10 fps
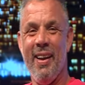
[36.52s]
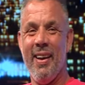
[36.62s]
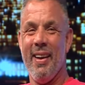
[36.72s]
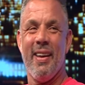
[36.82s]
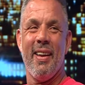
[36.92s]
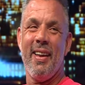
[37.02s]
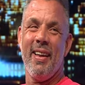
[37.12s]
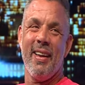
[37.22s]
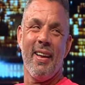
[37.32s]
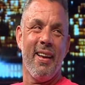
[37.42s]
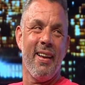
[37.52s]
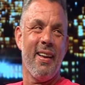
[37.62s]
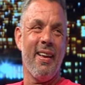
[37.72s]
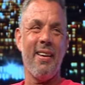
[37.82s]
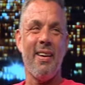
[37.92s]
Uh, Mark He's is challenging.
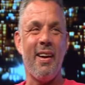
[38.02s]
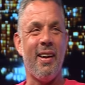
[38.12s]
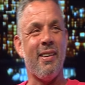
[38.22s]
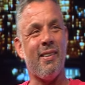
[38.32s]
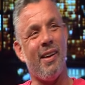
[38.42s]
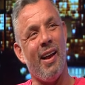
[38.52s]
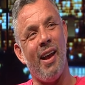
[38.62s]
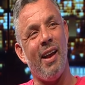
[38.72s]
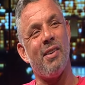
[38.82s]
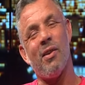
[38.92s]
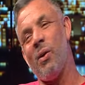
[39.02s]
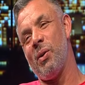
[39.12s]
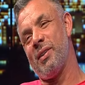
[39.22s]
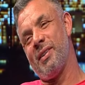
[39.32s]
He's yeah, he's, he's Mark, He's